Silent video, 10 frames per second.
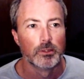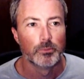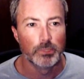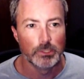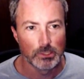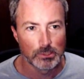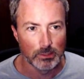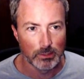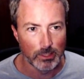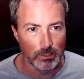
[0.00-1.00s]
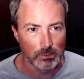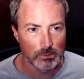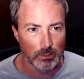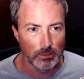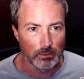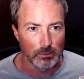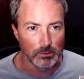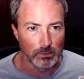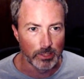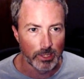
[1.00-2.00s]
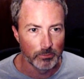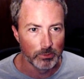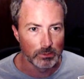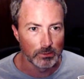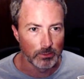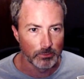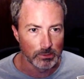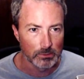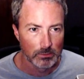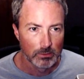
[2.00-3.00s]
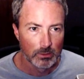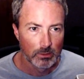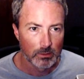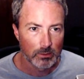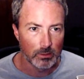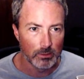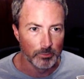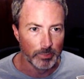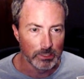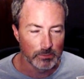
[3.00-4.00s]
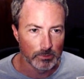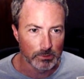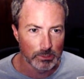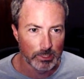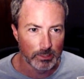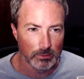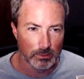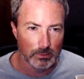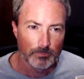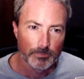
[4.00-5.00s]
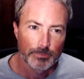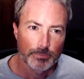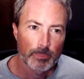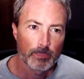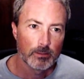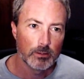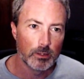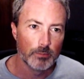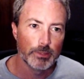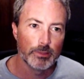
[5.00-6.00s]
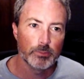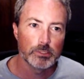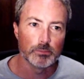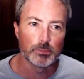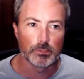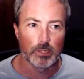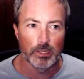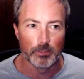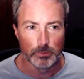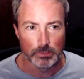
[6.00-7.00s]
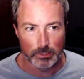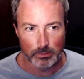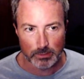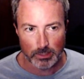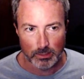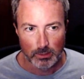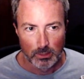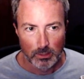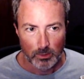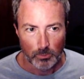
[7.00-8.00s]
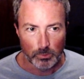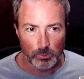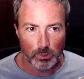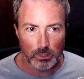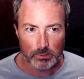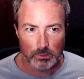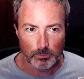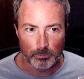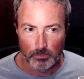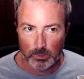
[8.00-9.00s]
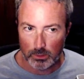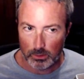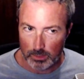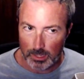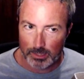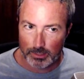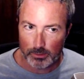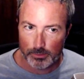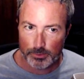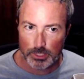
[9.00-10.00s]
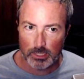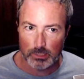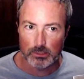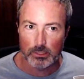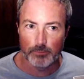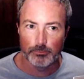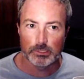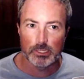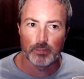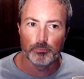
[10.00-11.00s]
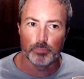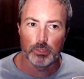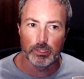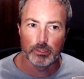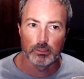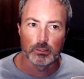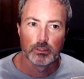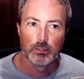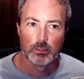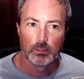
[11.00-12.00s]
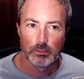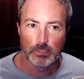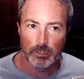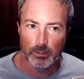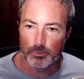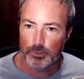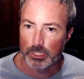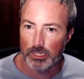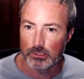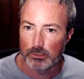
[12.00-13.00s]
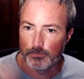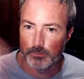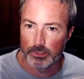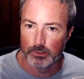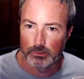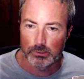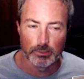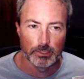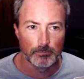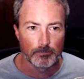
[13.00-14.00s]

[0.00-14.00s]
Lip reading: but just in case, I think it's a good habit to always call the base functionality. And then we subscribe. We say, okay, we want to call on health changed every time player that health changed fires, right?